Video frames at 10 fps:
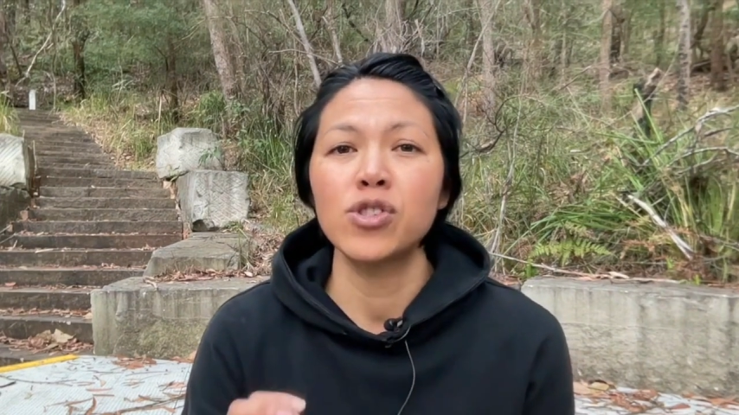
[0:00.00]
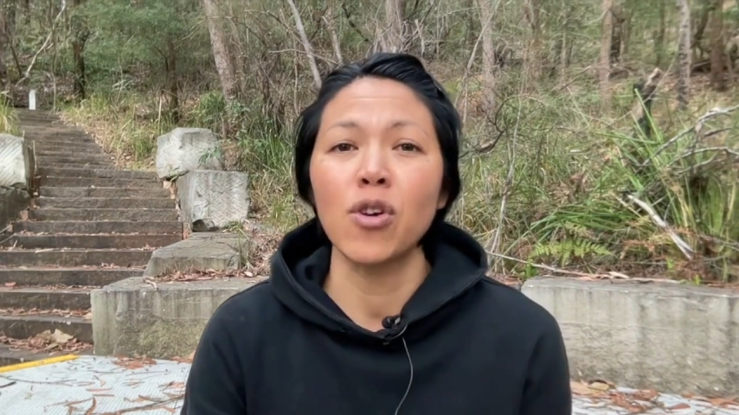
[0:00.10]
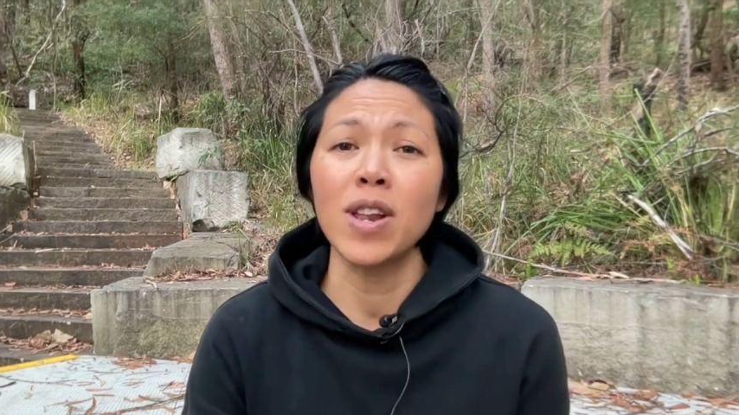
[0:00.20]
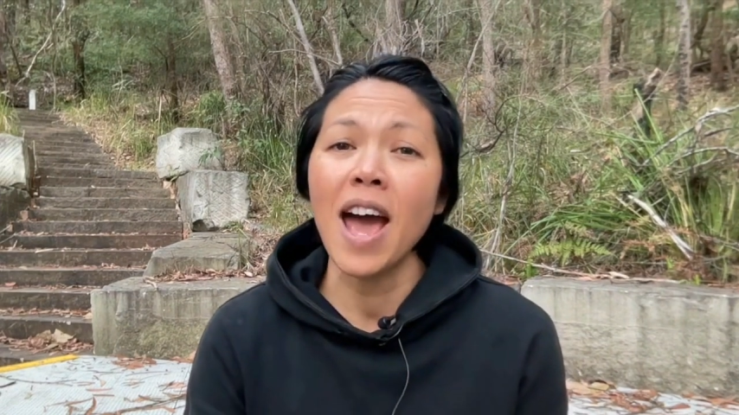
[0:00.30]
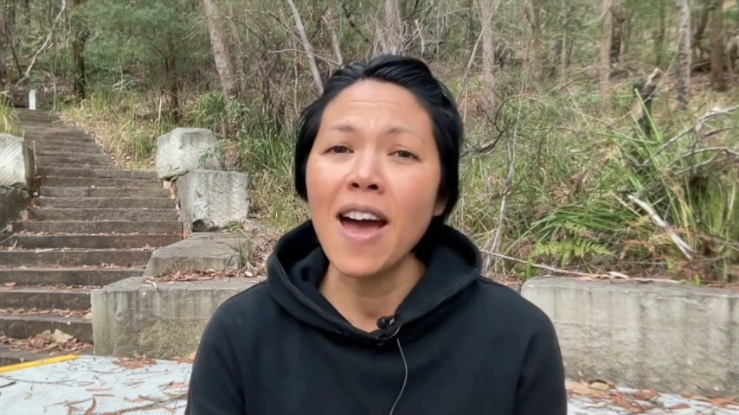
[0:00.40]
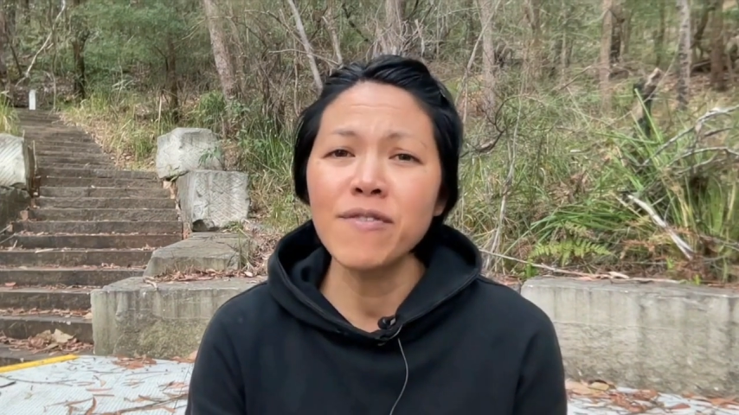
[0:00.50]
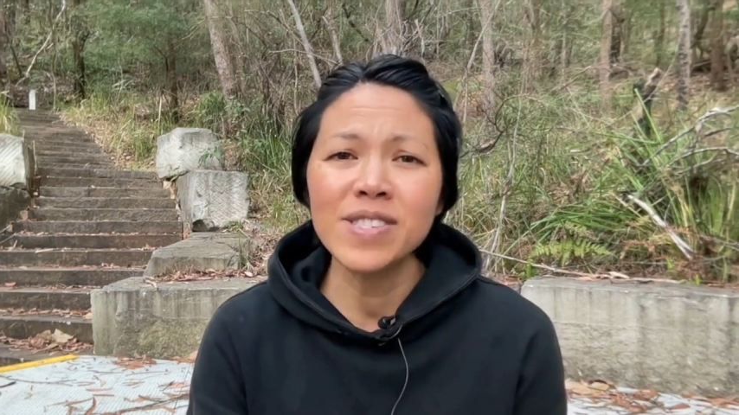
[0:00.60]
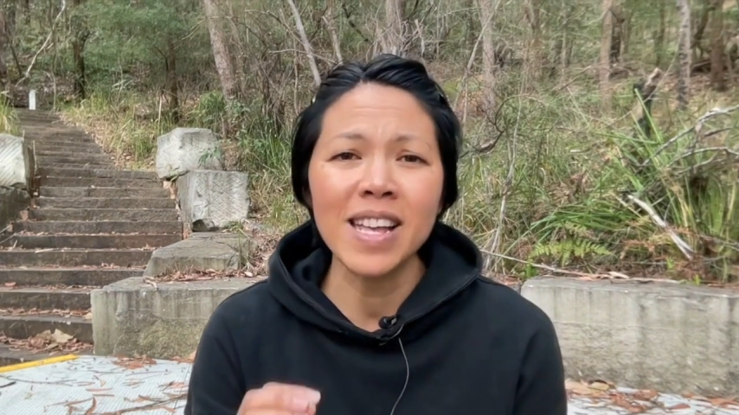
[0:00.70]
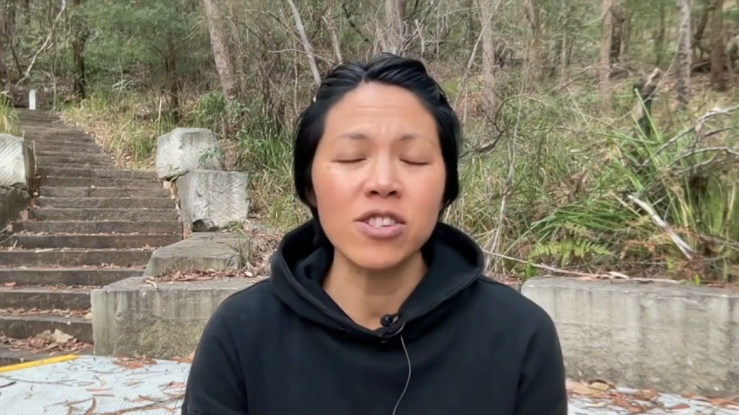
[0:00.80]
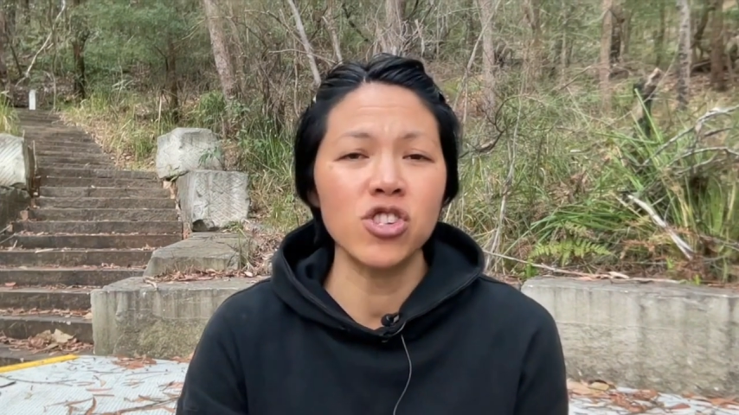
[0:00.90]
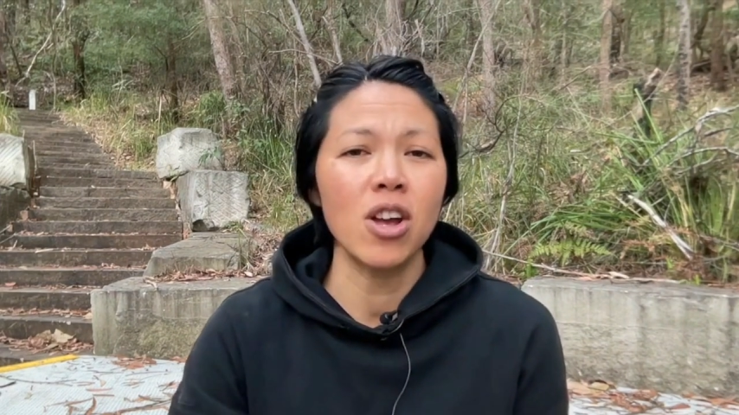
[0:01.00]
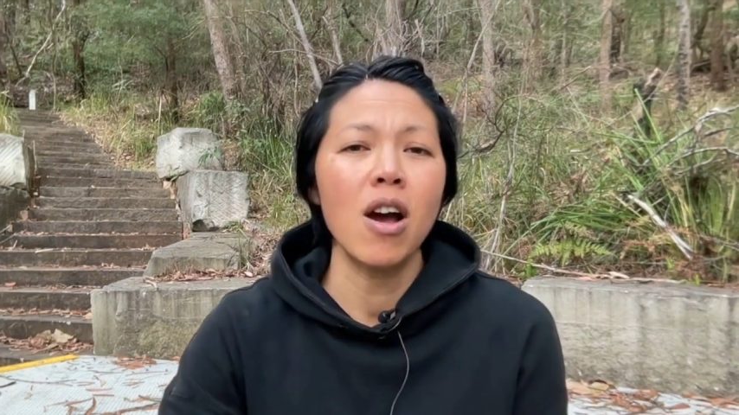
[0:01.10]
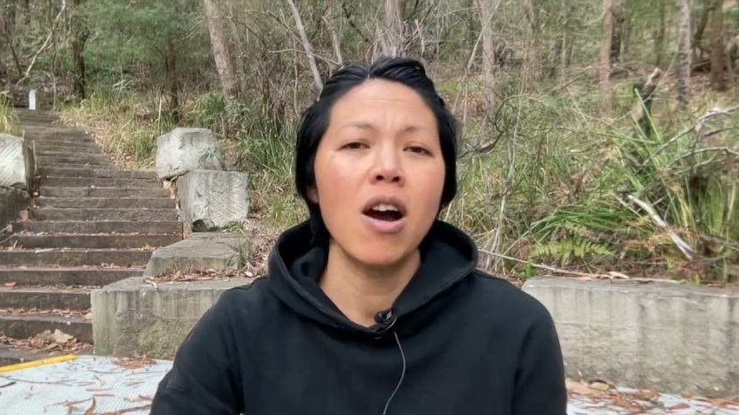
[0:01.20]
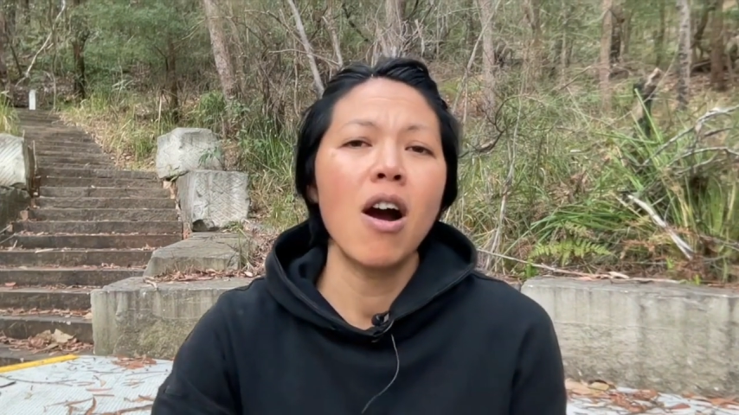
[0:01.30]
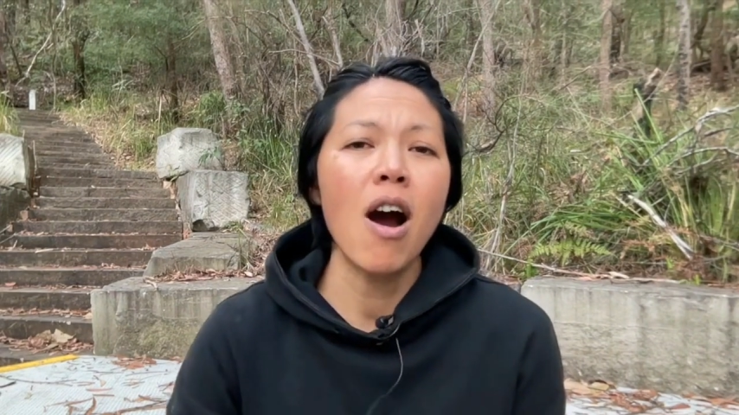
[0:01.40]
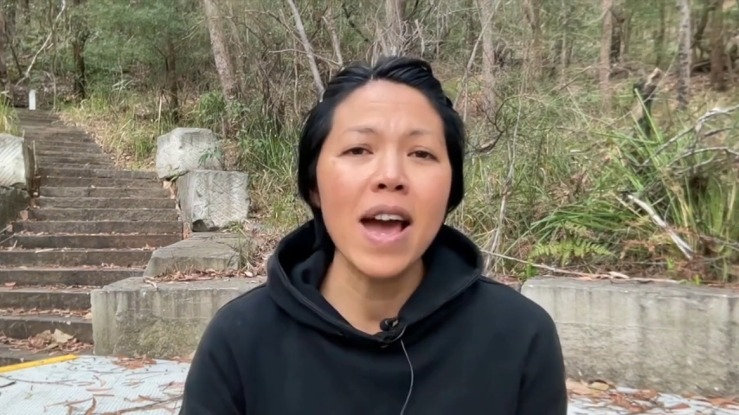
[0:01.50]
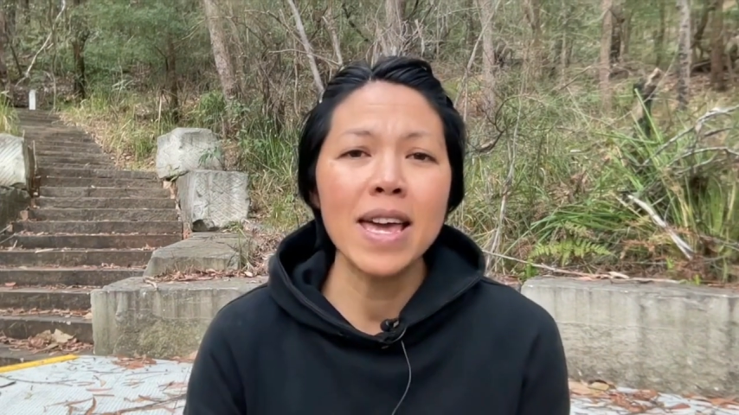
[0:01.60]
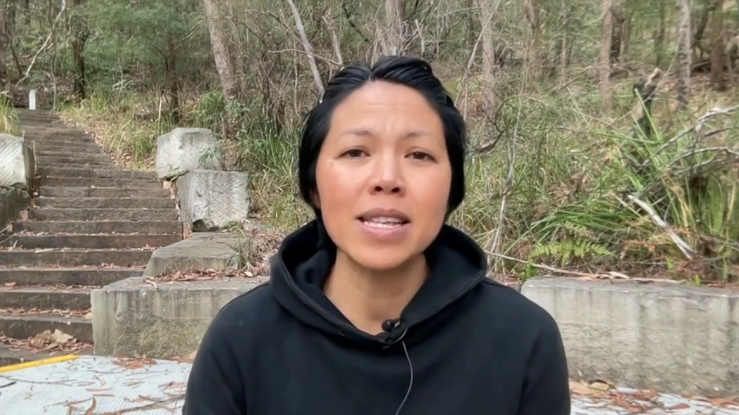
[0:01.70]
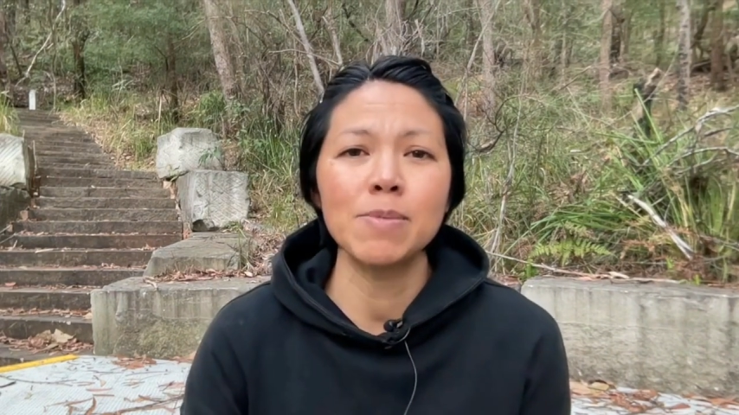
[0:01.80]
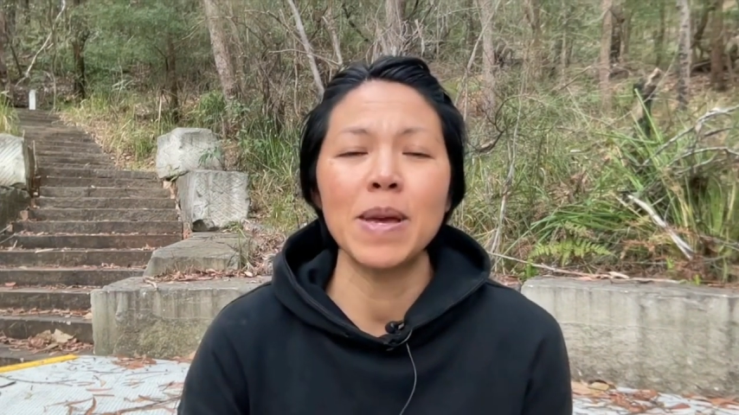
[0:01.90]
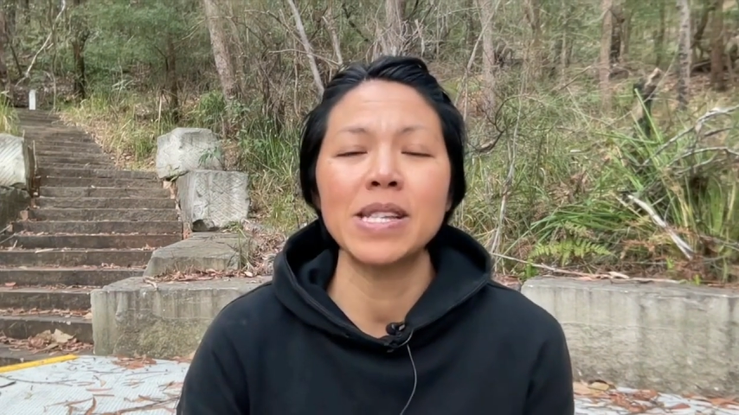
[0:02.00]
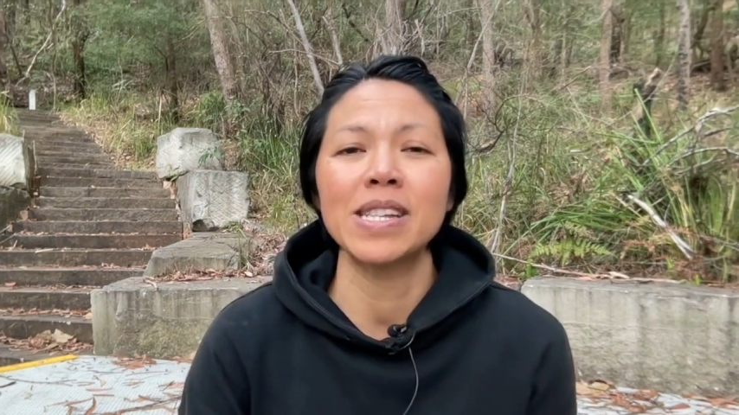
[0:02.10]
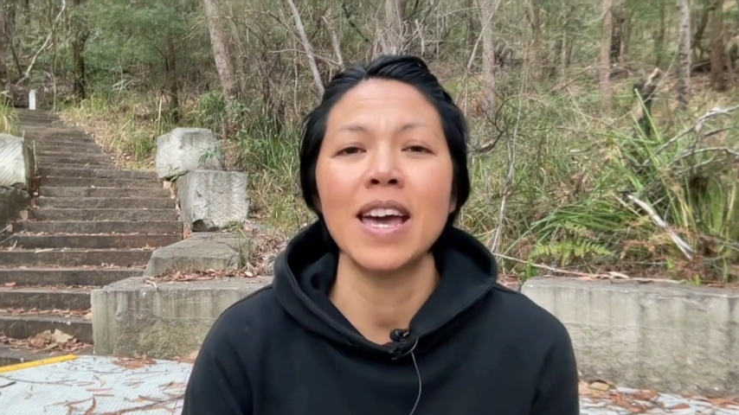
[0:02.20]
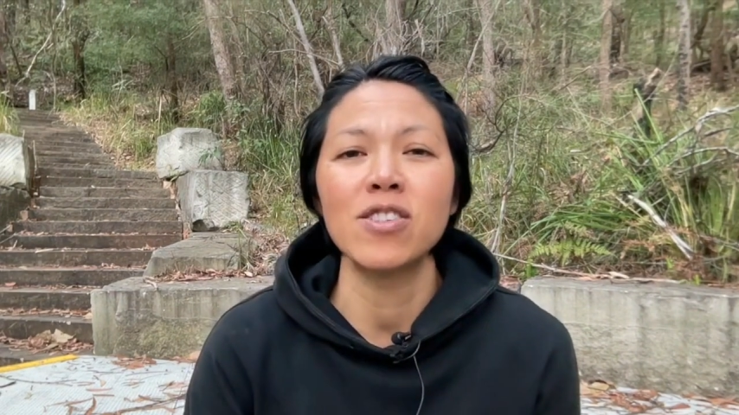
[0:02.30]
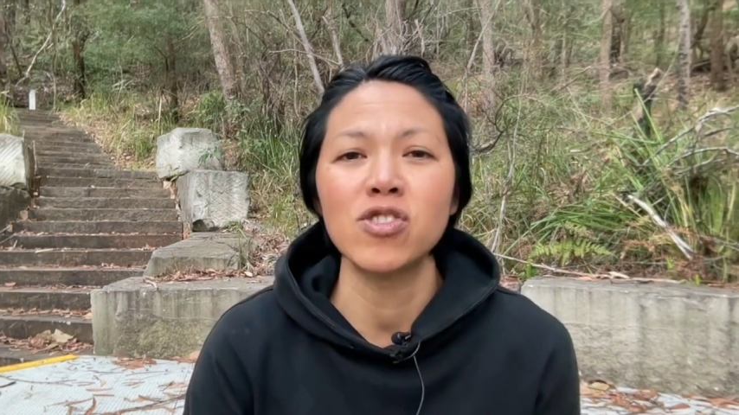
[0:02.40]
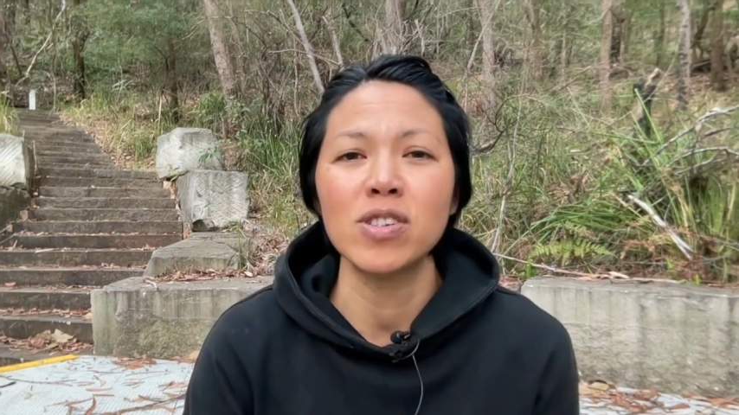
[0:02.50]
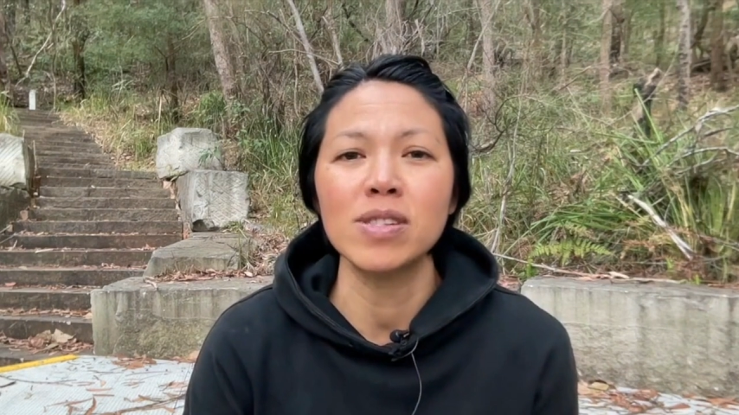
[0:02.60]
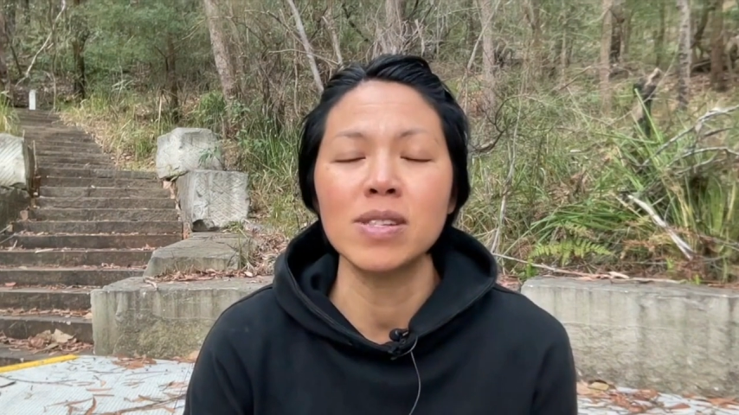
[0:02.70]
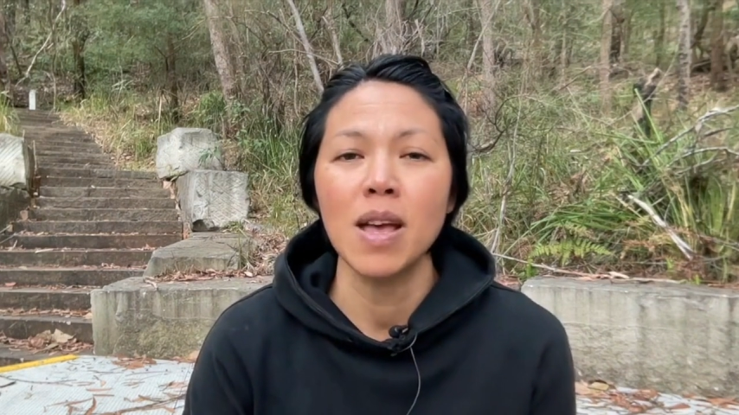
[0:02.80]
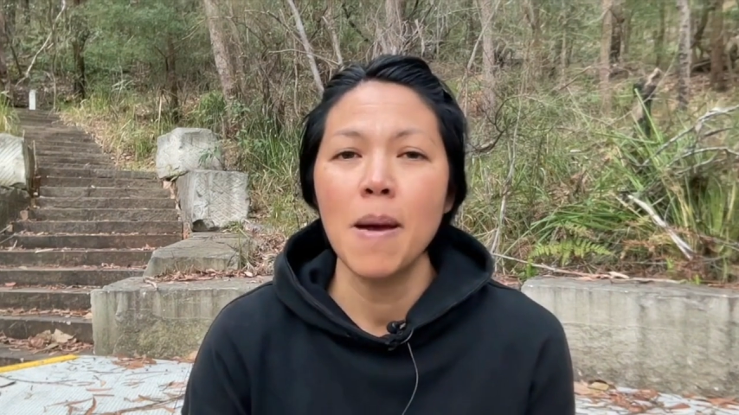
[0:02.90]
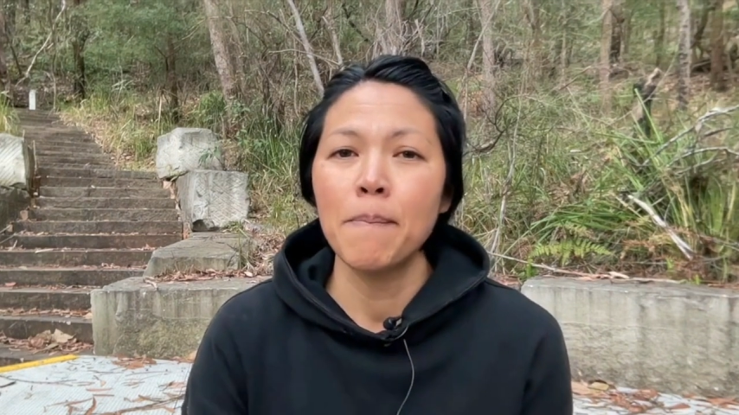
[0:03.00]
Don't have such high expectations